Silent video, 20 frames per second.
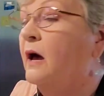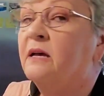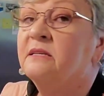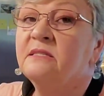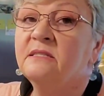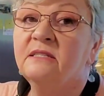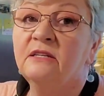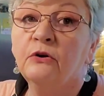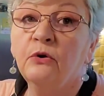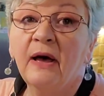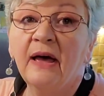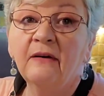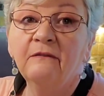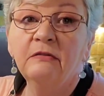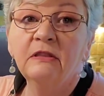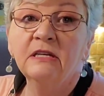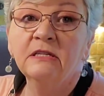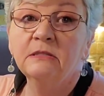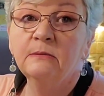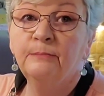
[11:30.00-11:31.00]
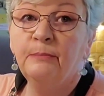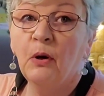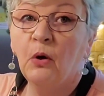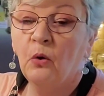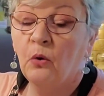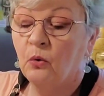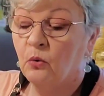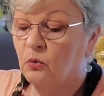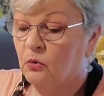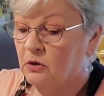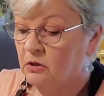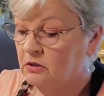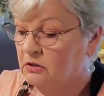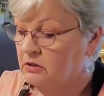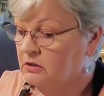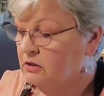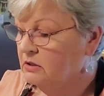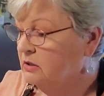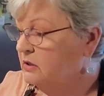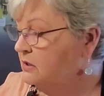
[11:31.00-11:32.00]
started on the potato
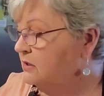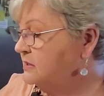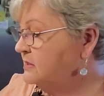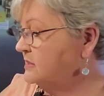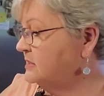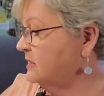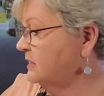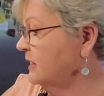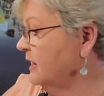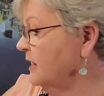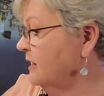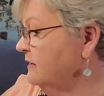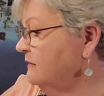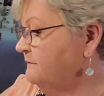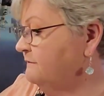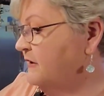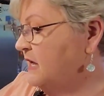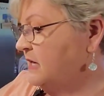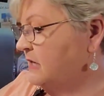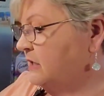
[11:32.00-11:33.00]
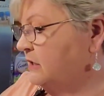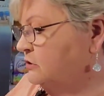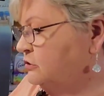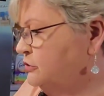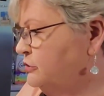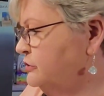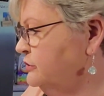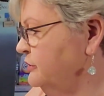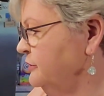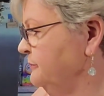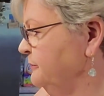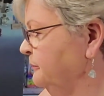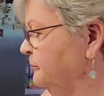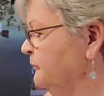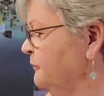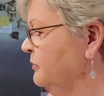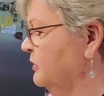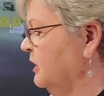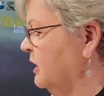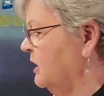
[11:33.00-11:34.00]
salad, and
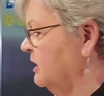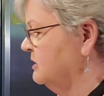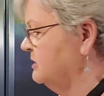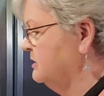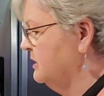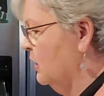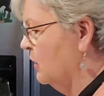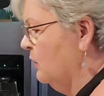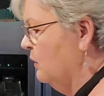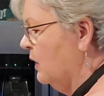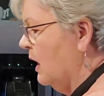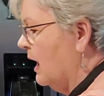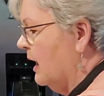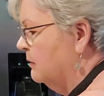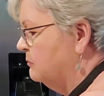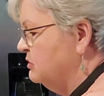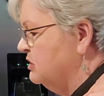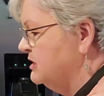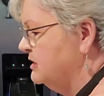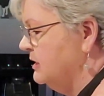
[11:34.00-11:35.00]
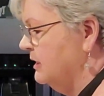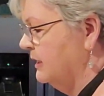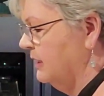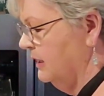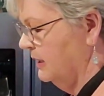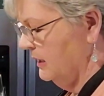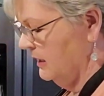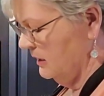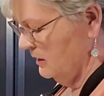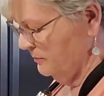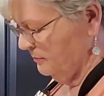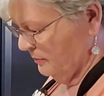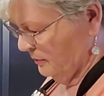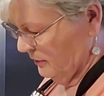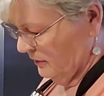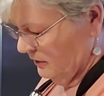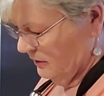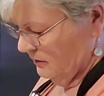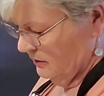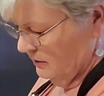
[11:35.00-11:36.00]
I'm just getting the
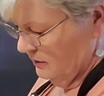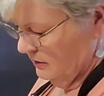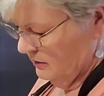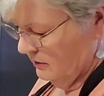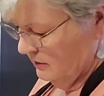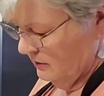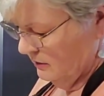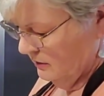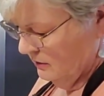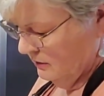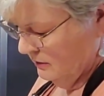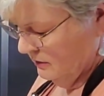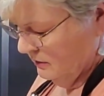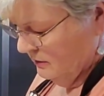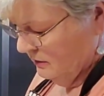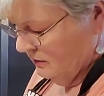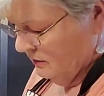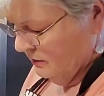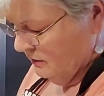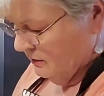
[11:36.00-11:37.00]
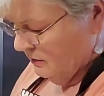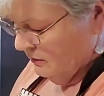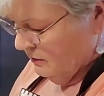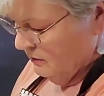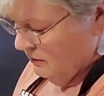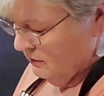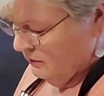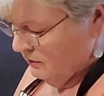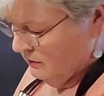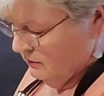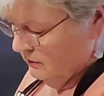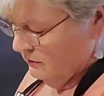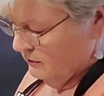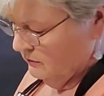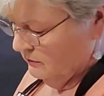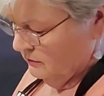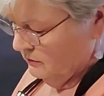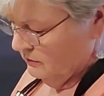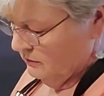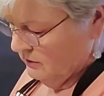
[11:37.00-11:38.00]
potatoes chopped up